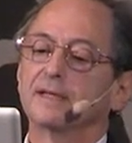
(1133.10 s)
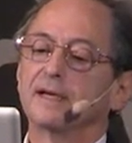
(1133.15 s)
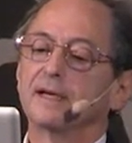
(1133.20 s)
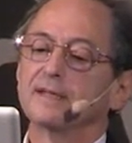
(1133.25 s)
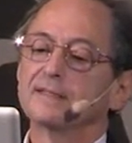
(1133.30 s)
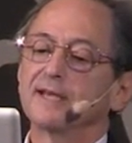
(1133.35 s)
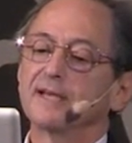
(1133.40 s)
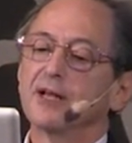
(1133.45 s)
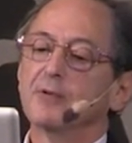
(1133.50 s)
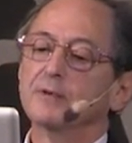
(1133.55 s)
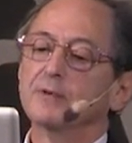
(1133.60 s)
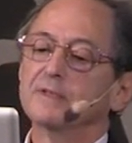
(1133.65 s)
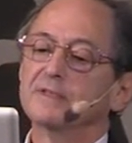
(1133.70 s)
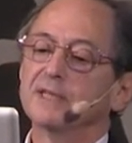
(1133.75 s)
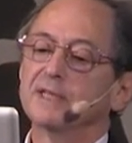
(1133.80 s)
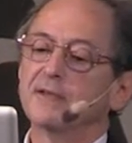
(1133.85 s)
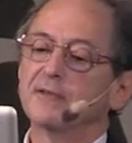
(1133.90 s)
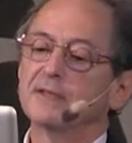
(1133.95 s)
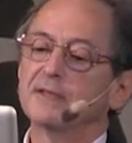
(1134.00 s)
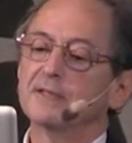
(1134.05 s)
As Elwin
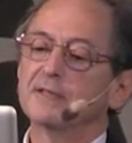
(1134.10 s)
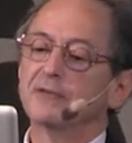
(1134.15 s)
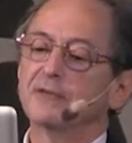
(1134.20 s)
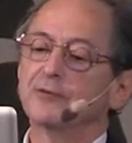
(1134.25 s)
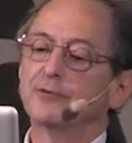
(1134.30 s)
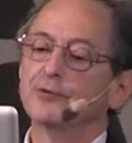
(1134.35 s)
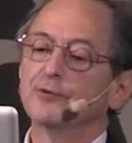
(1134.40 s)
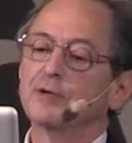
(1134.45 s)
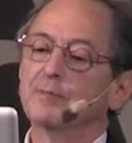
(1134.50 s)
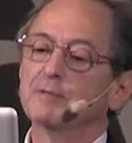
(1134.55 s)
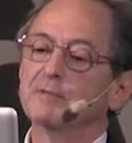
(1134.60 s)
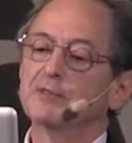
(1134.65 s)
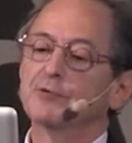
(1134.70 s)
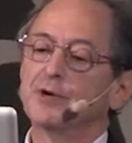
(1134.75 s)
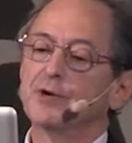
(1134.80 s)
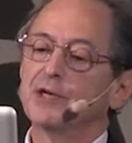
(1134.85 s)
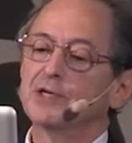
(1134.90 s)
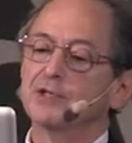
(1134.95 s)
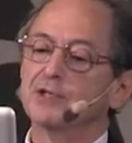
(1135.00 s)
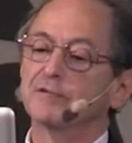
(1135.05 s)
said, this is a true
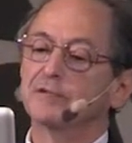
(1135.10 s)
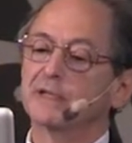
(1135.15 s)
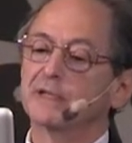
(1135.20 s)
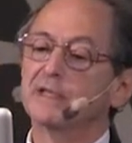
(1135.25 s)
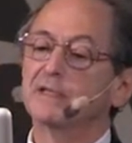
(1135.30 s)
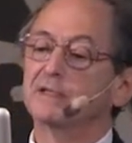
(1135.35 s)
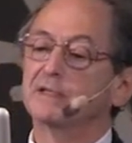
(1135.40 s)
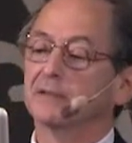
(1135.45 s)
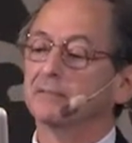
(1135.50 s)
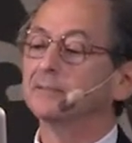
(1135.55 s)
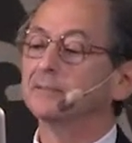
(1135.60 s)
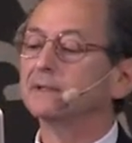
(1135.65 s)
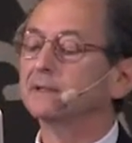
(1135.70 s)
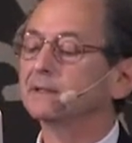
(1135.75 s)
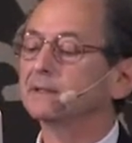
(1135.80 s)
demonstration of geekdom.